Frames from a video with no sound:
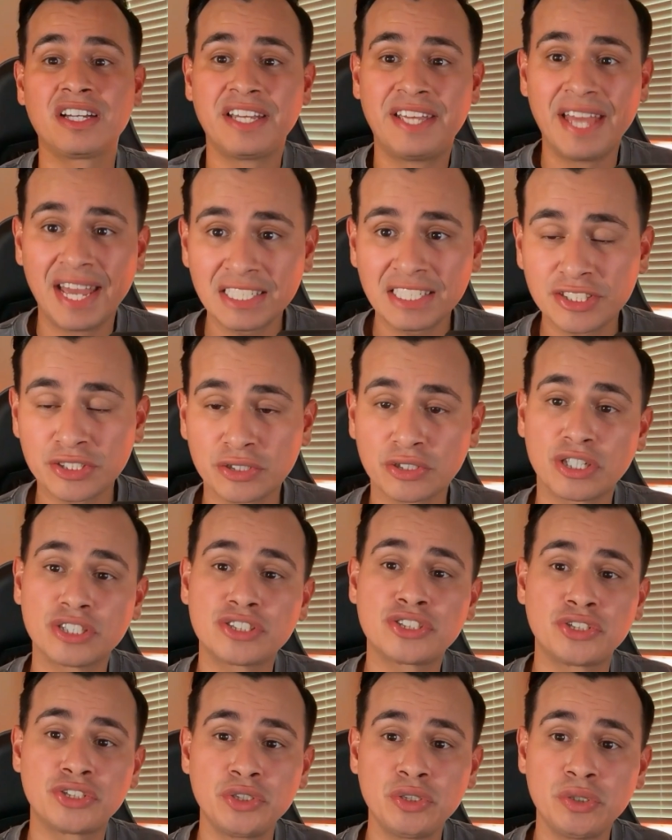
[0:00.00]
guess or
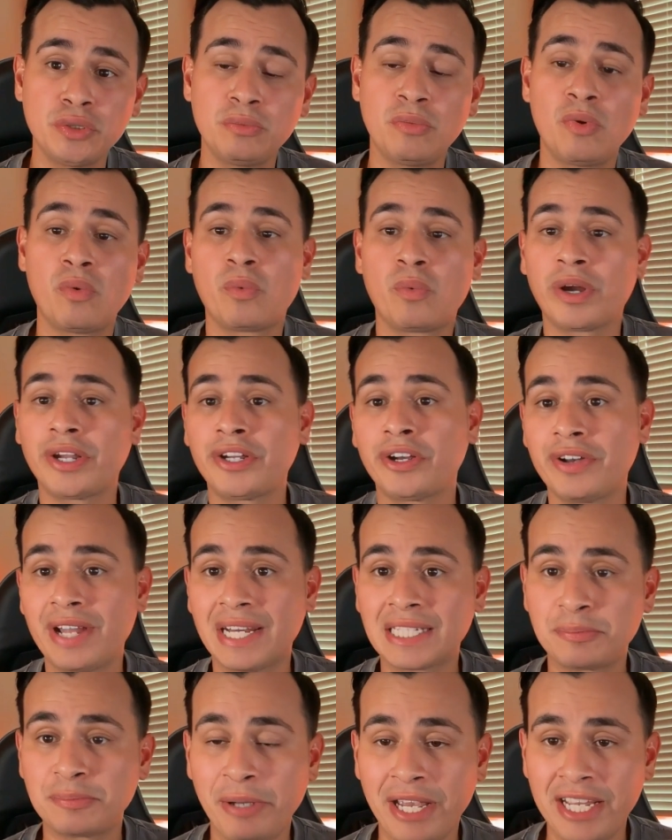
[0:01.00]
assume where your
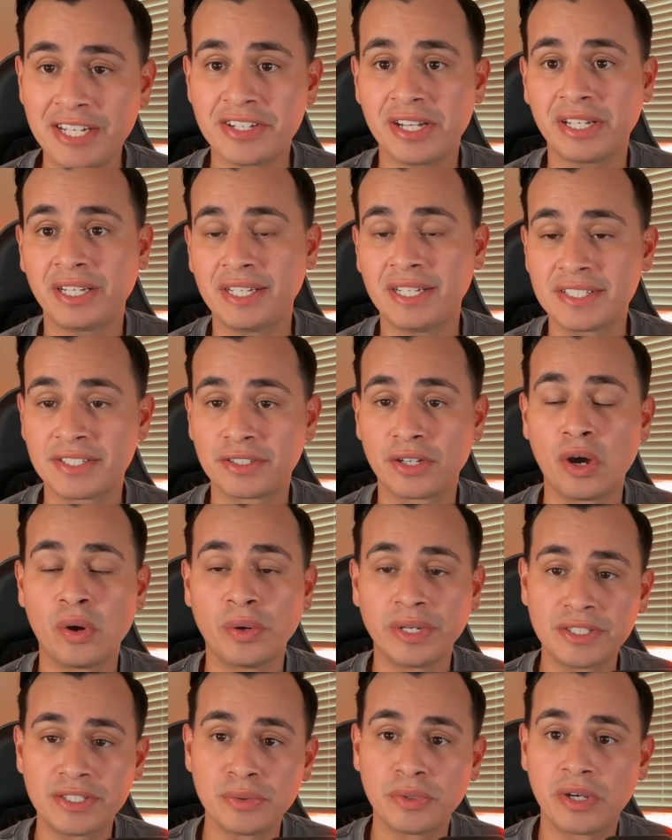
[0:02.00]
next paycheck is
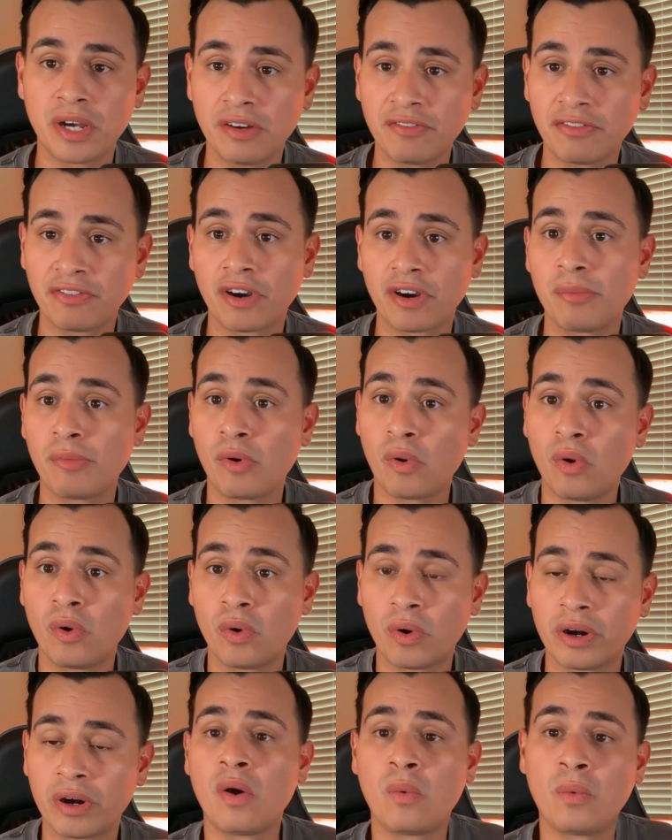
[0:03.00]
going to come from
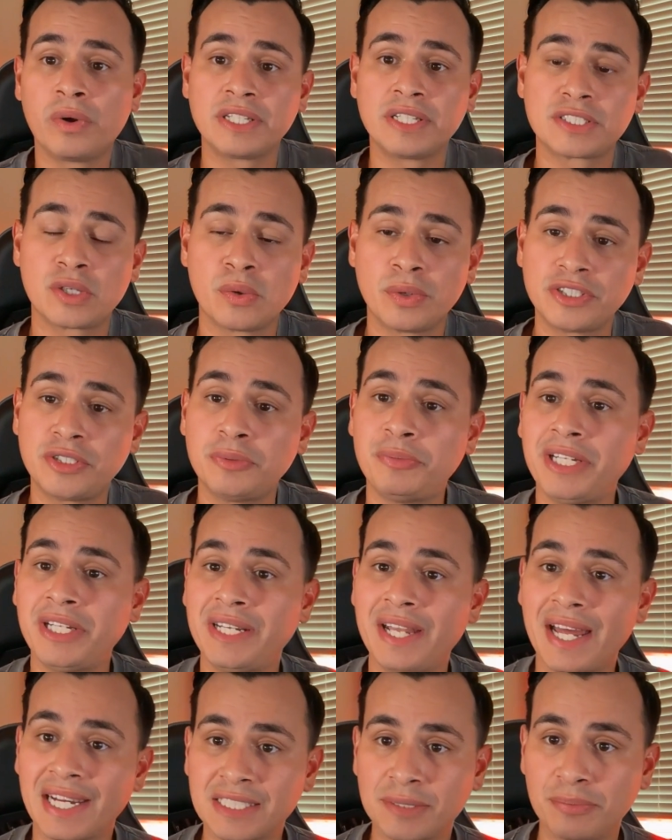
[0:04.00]
or what it's going to be
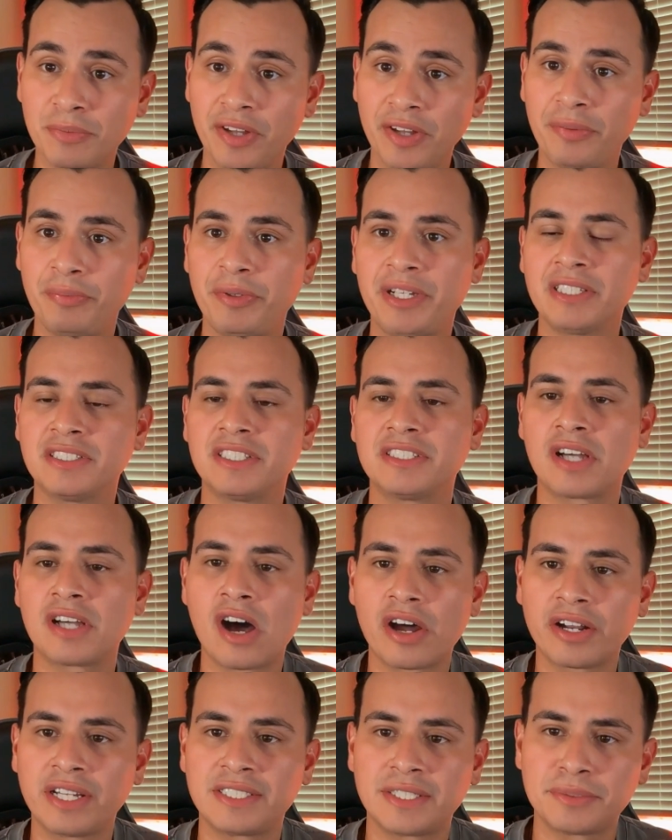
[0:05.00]
next month because it's
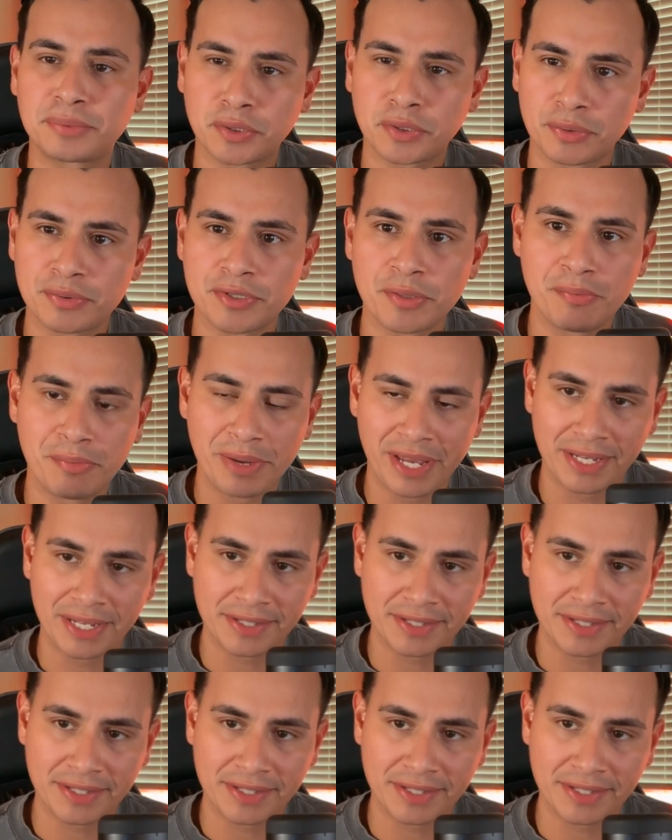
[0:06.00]
on a subscription base.